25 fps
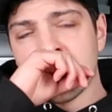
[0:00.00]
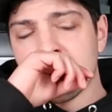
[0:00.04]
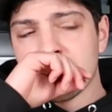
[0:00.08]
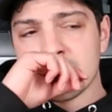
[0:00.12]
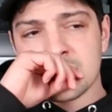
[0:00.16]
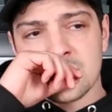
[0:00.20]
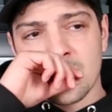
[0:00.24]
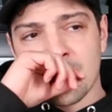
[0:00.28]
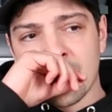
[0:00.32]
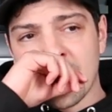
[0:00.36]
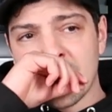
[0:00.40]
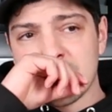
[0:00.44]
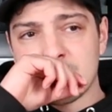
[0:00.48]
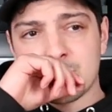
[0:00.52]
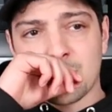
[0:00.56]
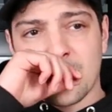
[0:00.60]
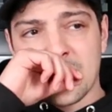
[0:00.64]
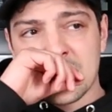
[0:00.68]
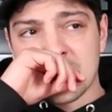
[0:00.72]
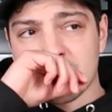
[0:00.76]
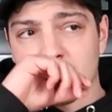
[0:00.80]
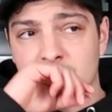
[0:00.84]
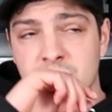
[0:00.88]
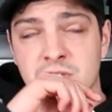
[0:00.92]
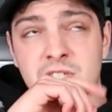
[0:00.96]
So most
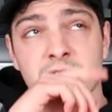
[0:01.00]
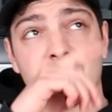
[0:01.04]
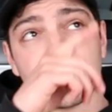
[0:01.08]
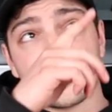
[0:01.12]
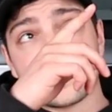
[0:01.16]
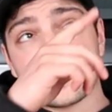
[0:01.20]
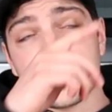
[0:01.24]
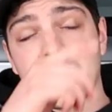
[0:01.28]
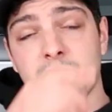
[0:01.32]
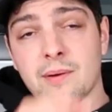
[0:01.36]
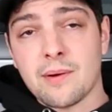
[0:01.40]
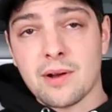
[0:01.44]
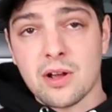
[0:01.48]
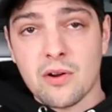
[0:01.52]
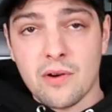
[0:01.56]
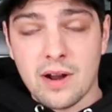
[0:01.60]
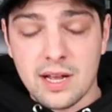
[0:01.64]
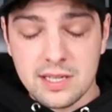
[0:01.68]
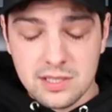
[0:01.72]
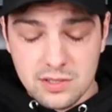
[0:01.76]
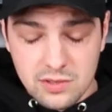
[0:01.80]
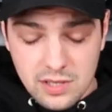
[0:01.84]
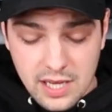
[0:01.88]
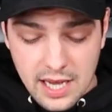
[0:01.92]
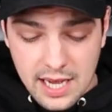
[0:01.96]
pressure washers, if we take my
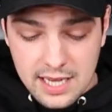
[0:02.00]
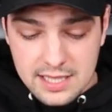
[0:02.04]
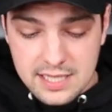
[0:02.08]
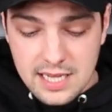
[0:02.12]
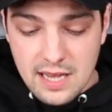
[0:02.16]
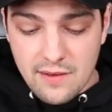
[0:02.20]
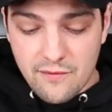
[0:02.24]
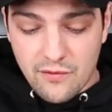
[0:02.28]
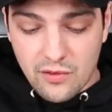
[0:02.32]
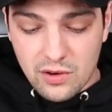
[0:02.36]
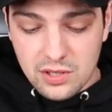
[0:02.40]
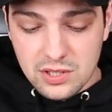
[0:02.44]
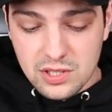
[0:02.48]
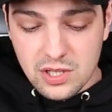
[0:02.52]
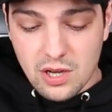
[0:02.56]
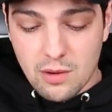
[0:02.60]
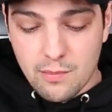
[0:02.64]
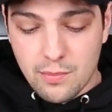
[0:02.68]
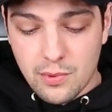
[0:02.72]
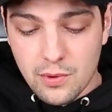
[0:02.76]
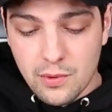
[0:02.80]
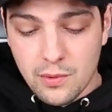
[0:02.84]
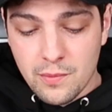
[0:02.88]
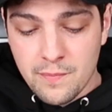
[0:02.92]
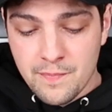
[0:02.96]
Kranzel K10 for
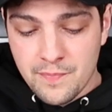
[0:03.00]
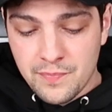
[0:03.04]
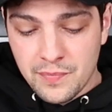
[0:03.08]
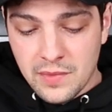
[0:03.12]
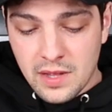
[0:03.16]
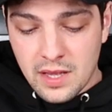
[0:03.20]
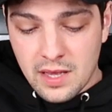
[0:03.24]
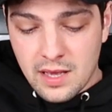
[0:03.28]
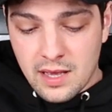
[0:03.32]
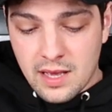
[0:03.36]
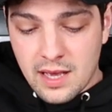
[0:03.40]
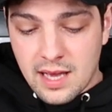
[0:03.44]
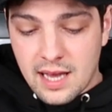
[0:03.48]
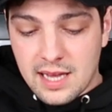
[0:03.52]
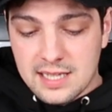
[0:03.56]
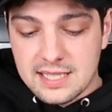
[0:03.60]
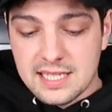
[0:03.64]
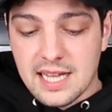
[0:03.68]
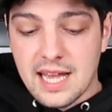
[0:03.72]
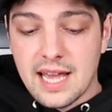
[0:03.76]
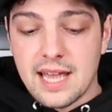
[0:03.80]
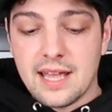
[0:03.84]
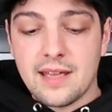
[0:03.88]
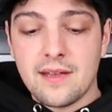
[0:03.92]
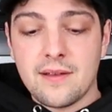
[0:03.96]
example, has
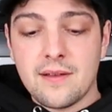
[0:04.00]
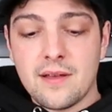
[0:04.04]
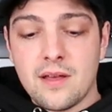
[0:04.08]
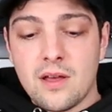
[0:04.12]
a